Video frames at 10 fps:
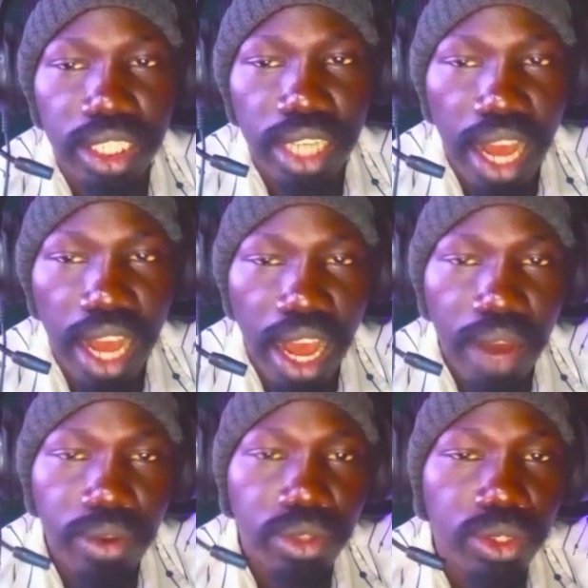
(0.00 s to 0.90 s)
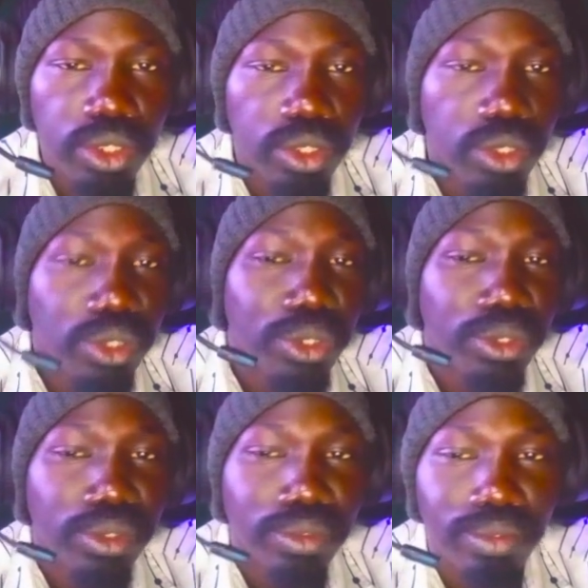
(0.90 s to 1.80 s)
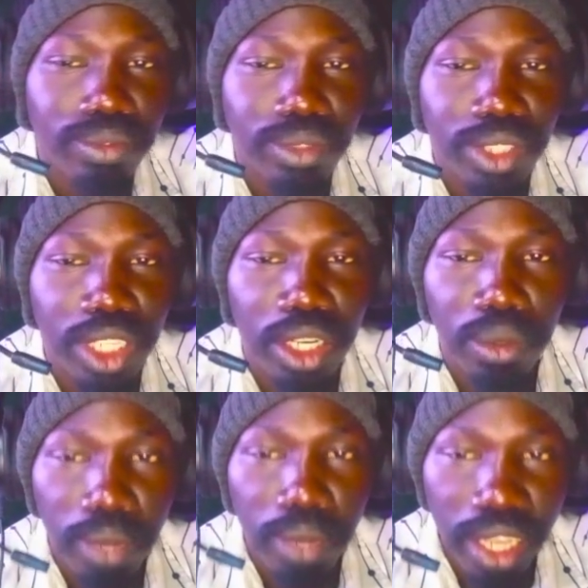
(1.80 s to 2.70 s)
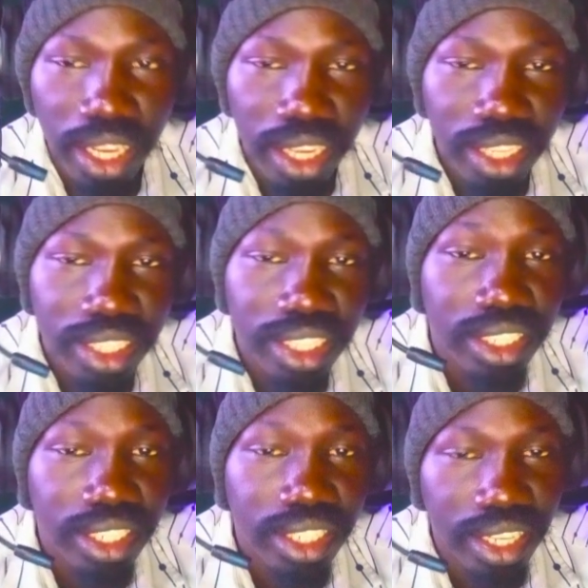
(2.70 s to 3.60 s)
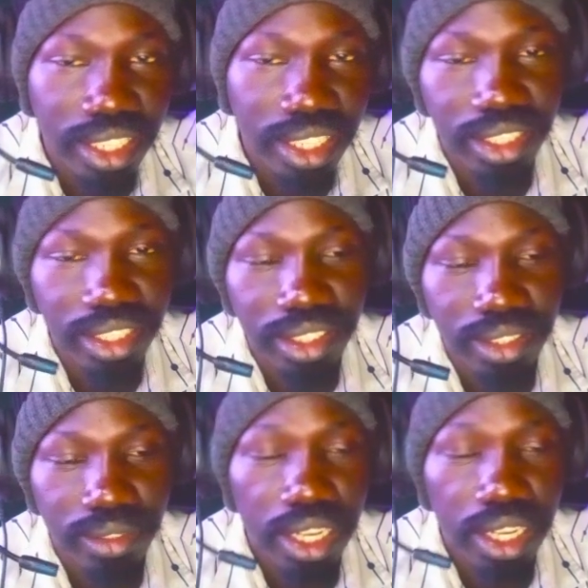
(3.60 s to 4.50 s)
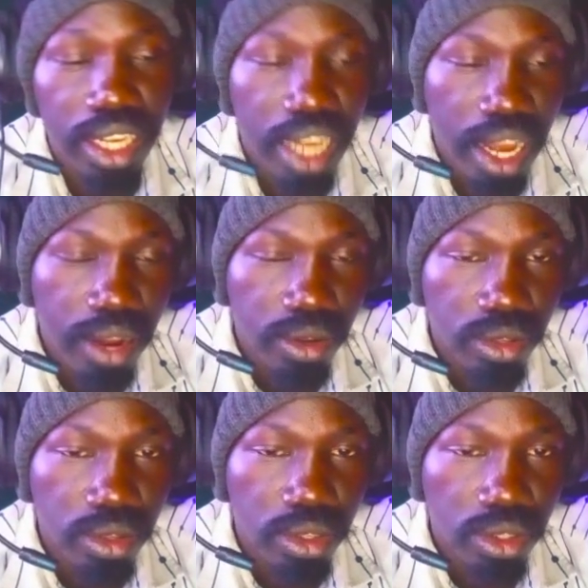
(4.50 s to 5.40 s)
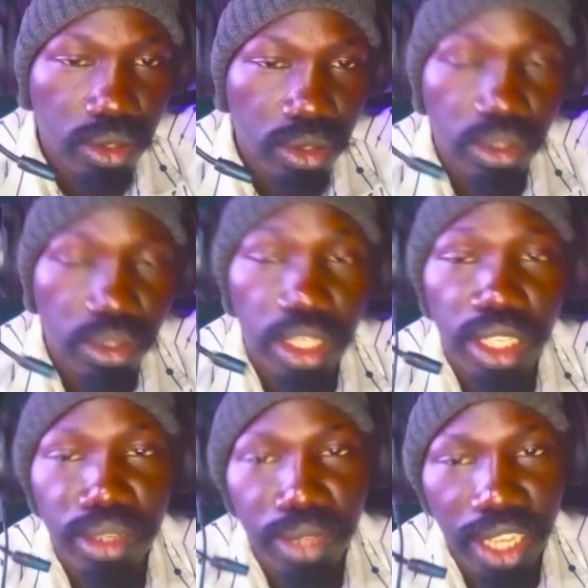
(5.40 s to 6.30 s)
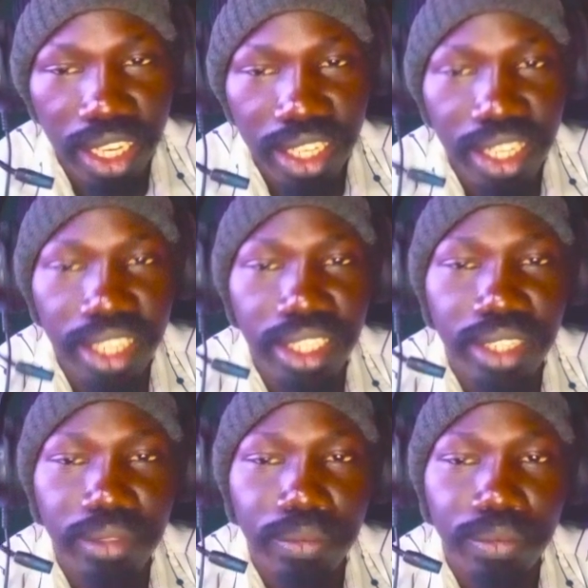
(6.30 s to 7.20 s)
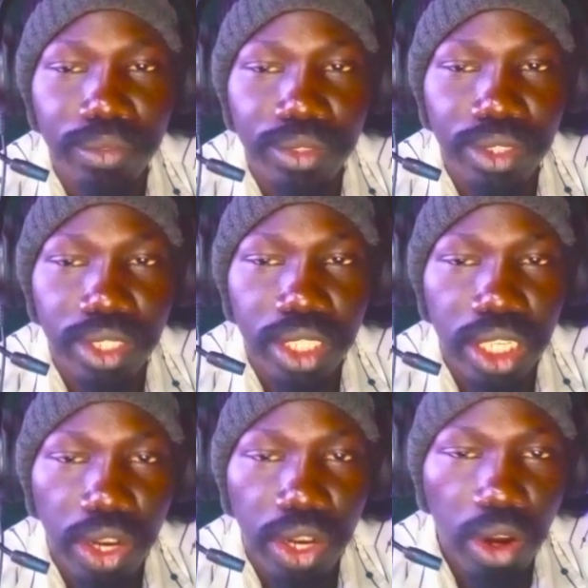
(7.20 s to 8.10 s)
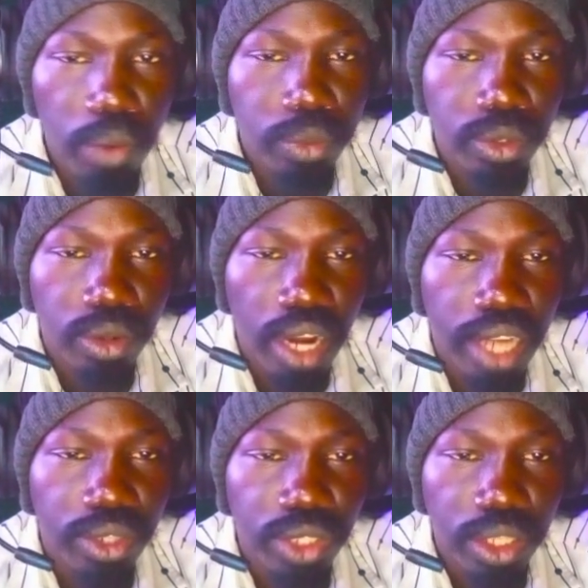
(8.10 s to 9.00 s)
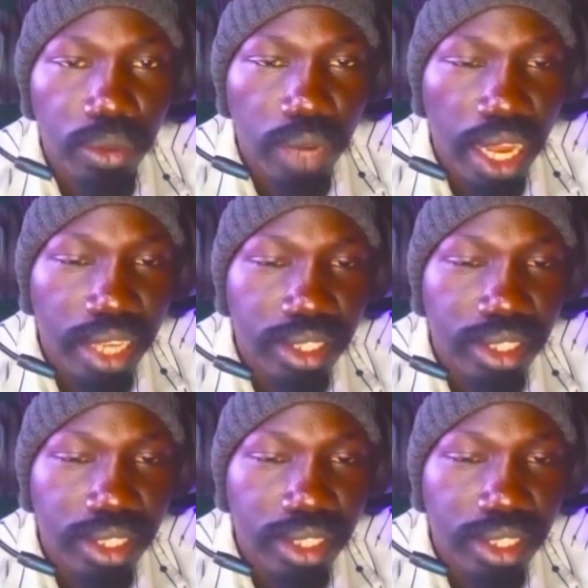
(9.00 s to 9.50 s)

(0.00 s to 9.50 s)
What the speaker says: How do you do? We edikeji. How do you do? We edikeji. Hope you are doing well.